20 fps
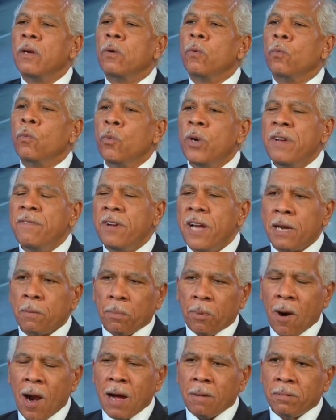We've had
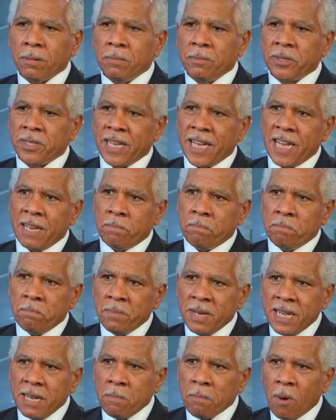problems in
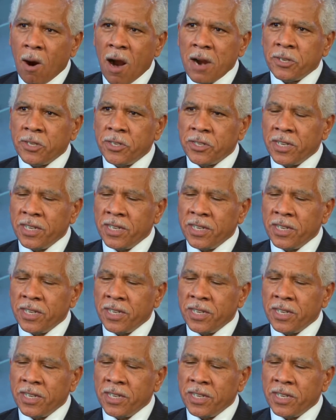many marches